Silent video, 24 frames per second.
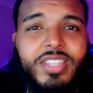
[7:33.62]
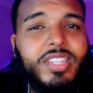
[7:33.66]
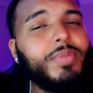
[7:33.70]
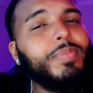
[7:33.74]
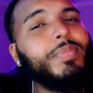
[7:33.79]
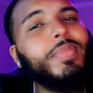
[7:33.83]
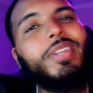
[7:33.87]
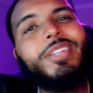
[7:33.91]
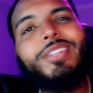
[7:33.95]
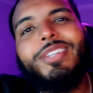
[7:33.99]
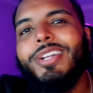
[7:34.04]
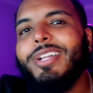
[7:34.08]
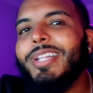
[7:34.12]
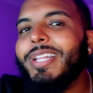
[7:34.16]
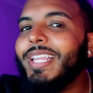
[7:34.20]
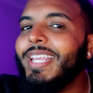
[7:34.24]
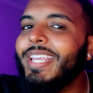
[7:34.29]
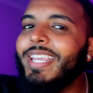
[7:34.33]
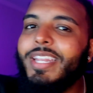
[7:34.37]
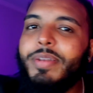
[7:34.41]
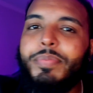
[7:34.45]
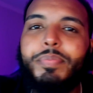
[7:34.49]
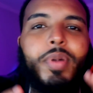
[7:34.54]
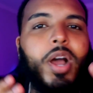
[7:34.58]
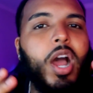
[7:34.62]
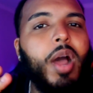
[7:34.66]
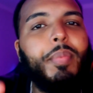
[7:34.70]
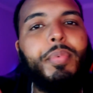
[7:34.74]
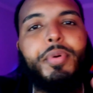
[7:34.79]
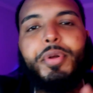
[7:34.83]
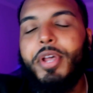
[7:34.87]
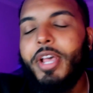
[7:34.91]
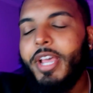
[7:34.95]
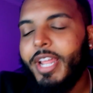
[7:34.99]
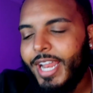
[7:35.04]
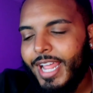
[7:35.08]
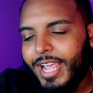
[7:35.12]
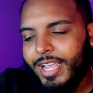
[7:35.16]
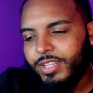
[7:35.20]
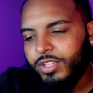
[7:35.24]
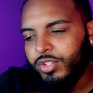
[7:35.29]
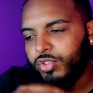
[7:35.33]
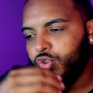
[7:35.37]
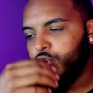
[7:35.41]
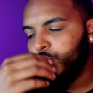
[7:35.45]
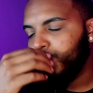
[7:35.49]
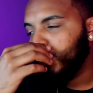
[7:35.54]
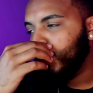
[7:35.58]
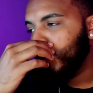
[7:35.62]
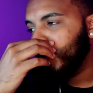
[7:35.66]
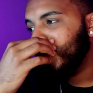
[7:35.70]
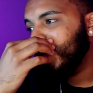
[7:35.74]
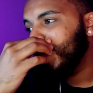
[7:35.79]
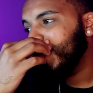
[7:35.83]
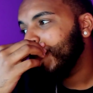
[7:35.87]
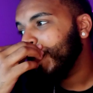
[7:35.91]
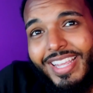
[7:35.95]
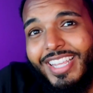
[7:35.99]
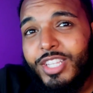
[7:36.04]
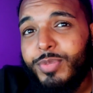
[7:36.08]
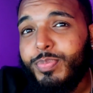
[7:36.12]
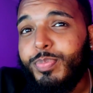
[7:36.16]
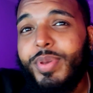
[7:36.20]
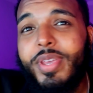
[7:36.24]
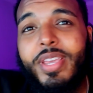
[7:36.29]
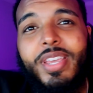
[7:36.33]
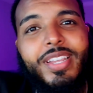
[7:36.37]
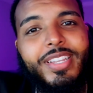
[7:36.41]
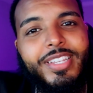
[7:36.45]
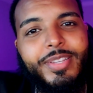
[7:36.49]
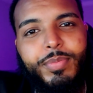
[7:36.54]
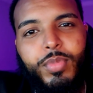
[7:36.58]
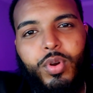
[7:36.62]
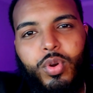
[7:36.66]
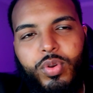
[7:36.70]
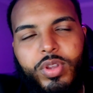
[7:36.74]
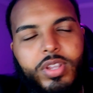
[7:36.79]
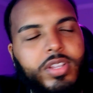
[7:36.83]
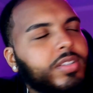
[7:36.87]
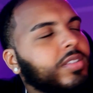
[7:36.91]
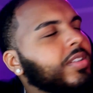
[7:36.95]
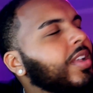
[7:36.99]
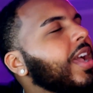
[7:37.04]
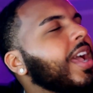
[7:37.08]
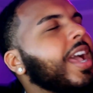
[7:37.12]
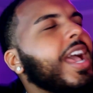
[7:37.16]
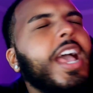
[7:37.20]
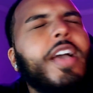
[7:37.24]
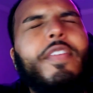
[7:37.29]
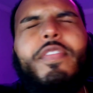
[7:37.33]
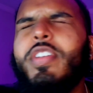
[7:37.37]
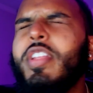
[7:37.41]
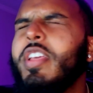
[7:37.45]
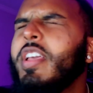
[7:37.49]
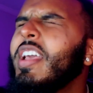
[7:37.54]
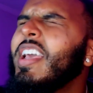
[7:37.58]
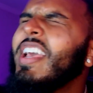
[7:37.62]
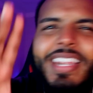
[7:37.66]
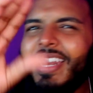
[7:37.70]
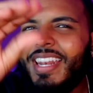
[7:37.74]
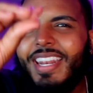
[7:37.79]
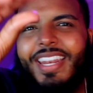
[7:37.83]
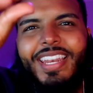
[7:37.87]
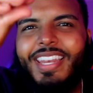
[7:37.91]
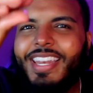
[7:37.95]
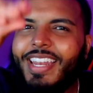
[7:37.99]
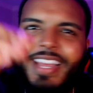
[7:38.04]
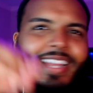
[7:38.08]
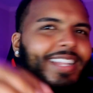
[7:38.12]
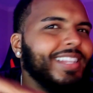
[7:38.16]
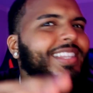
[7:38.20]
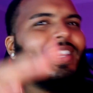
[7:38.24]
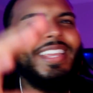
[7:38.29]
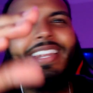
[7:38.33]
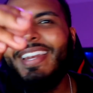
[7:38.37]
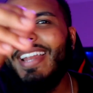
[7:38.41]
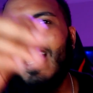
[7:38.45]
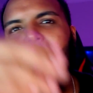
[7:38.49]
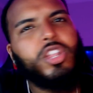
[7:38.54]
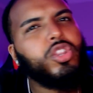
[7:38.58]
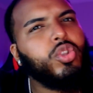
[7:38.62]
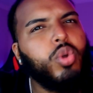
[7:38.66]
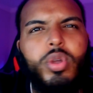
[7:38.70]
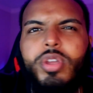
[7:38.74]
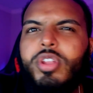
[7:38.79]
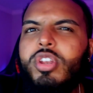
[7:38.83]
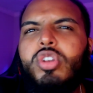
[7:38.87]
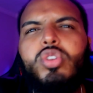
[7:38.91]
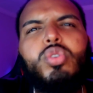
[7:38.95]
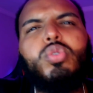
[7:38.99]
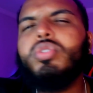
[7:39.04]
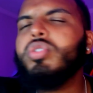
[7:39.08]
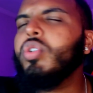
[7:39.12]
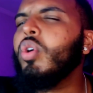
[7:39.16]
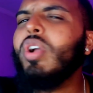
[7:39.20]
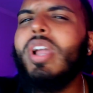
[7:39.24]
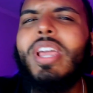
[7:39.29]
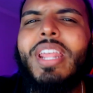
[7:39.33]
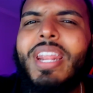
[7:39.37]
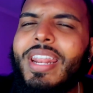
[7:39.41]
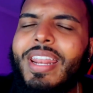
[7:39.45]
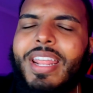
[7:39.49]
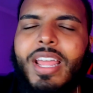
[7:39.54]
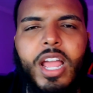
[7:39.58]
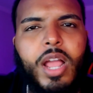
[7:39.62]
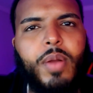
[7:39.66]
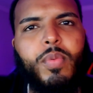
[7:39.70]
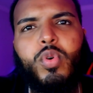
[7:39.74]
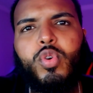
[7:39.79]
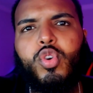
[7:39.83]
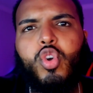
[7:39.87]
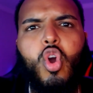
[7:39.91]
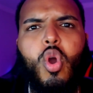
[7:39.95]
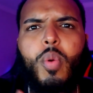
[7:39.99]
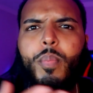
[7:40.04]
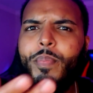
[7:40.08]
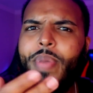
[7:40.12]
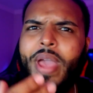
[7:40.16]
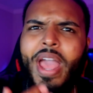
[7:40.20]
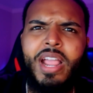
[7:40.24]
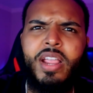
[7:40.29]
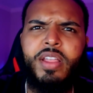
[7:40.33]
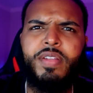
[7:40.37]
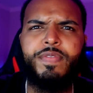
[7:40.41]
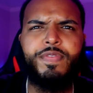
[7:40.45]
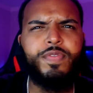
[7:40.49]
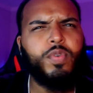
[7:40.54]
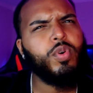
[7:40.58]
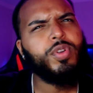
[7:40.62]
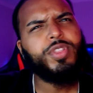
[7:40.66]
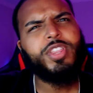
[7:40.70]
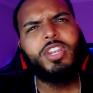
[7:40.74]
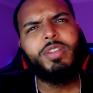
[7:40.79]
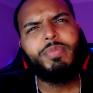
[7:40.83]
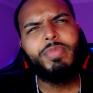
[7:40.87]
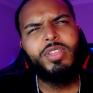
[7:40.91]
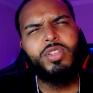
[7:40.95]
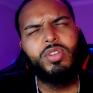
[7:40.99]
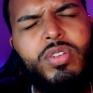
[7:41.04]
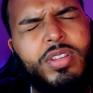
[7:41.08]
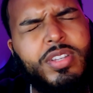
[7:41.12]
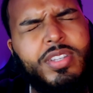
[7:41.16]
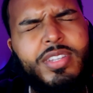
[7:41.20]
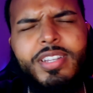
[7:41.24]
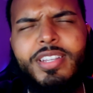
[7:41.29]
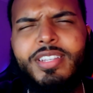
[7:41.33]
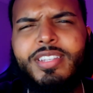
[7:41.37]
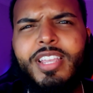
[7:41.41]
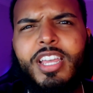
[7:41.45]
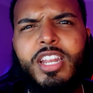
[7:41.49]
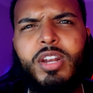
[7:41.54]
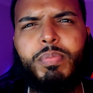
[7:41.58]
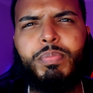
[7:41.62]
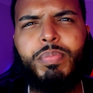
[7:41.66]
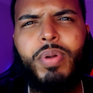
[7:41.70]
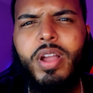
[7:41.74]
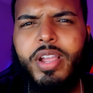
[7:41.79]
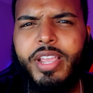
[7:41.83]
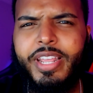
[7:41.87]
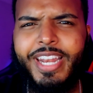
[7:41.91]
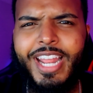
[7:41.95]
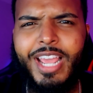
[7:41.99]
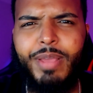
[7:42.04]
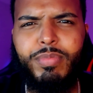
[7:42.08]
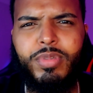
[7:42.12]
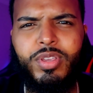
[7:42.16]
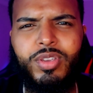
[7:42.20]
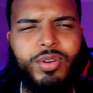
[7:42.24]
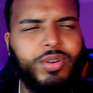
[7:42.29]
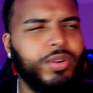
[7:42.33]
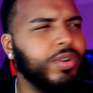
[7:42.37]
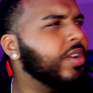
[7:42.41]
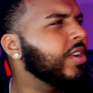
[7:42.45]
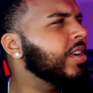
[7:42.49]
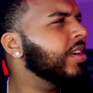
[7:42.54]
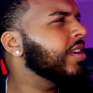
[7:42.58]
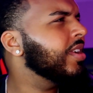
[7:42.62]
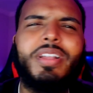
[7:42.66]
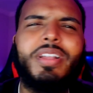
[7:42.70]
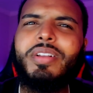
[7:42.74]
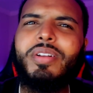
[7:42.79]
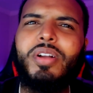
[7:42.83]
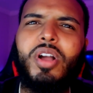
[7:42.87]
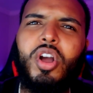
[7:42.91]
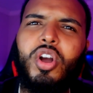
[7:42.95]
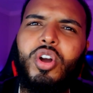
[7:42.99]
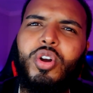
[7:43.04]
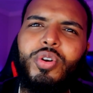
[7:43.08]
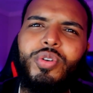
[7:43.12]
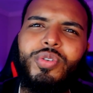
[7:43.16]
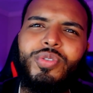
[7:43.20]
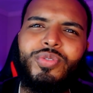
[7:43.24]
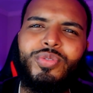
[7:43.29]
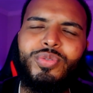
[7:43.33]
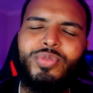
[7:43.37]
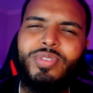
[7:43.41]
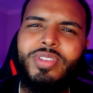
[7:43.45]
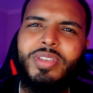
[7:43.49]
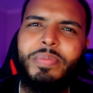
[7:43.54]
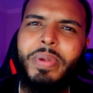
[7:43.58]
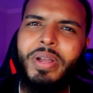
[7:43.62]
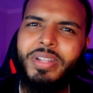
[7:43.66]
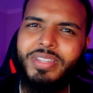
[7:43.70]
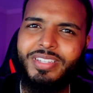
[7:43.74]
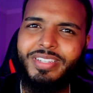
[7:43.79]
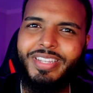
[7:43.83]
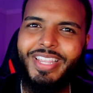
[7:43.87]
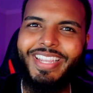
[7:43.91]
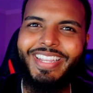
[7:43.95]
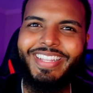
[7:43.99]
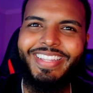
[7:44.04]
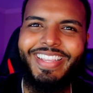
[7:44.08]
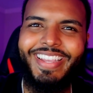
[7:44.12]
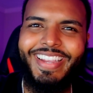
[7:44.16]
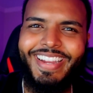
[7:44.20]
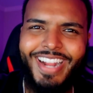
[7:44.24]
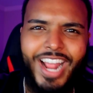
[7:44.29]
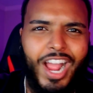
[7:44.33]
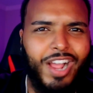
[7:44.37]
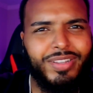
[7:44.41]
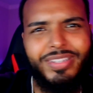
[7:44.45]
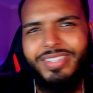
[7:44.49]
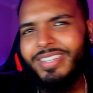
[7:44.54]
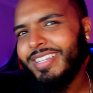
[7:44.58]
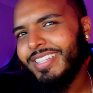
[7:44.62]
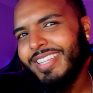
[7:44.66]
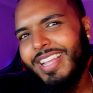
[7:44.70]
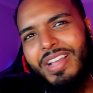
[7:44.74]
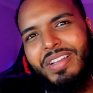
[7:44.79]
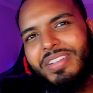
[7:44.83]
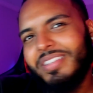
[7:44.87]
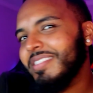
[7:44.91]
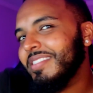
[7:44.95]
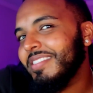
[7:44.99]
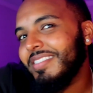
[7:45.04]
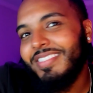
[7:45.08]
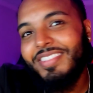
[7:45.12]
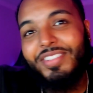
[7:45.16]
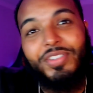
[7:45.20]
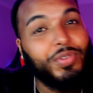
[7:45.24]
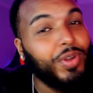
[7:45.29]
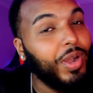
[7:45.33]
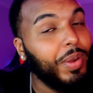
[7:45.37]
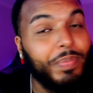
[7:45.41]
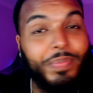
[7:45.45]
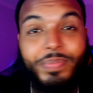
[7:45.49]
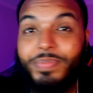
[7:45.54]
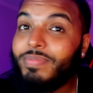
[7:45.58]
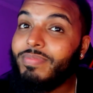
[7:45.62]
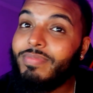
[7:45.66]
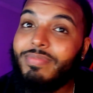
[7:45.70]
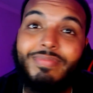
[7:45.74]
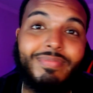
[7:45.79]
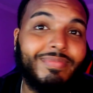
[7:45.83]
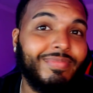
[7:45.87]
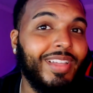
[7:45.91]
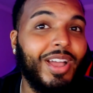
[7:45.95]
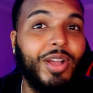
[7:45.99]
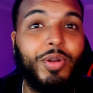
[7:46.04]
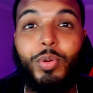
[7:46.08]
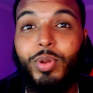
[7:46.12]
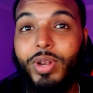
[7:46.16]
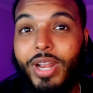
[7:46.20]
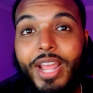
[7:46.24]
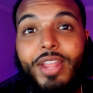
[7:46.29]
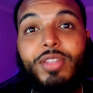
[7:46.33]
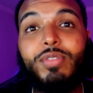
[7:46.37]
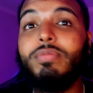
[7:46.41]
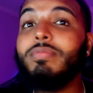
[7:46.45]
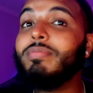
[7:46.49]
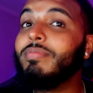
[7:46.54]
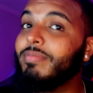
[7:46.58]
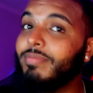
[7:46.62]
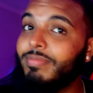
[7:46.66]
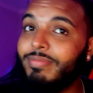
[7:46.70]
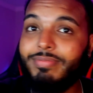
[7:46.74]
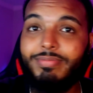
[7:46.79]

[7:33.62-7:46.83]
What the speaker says: Mr. Clean bobblehead ass dude, bro, he's pissed, bro. He's not having it. I told you to do so. We're going back and forth, and I'm like, yo, this is kind of bucking at me, yo. like, oh, he about to take it there. I'm not gonna lie, you.